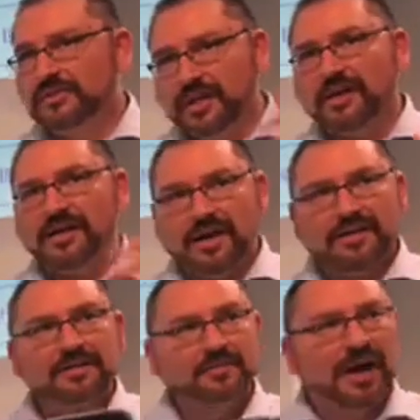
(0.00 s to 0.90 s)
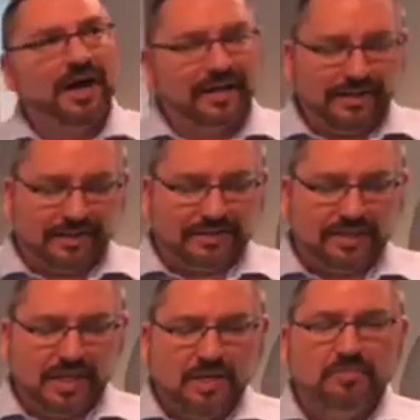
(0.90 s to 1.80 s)
So yeah, God is behind
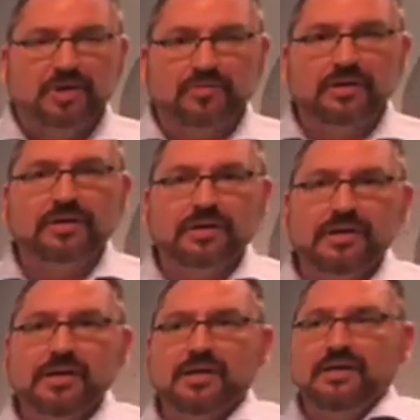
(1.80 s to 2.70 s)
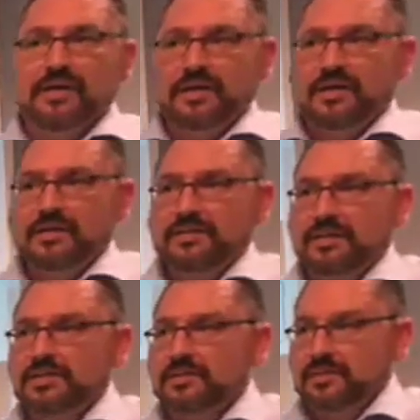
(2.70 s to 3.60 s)
us, but really his,
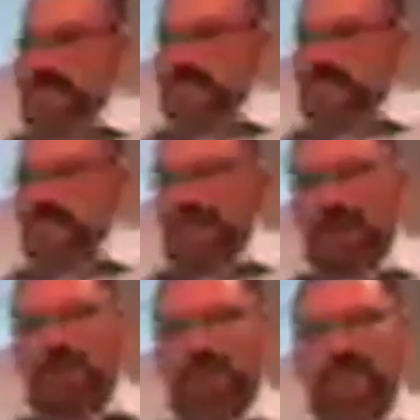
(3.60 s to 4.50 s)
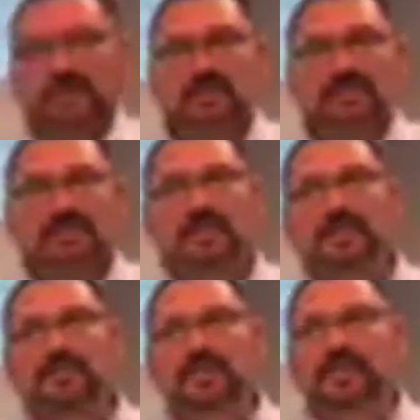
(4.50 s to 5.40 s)
his, his power and his
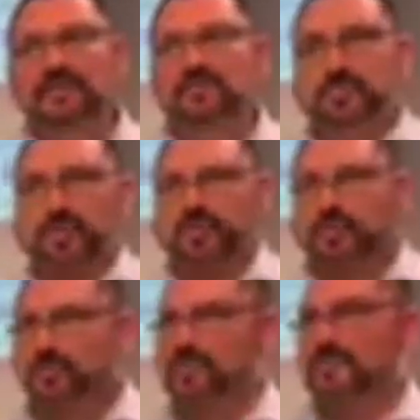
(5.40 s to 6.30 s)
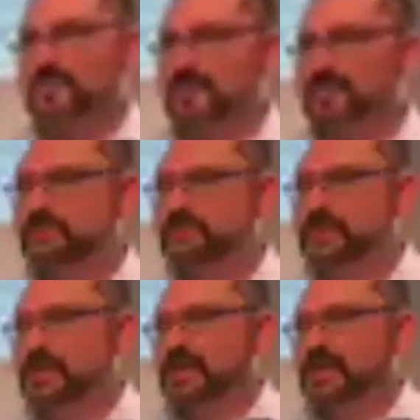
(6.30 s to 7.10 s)
love and his spirit is within us.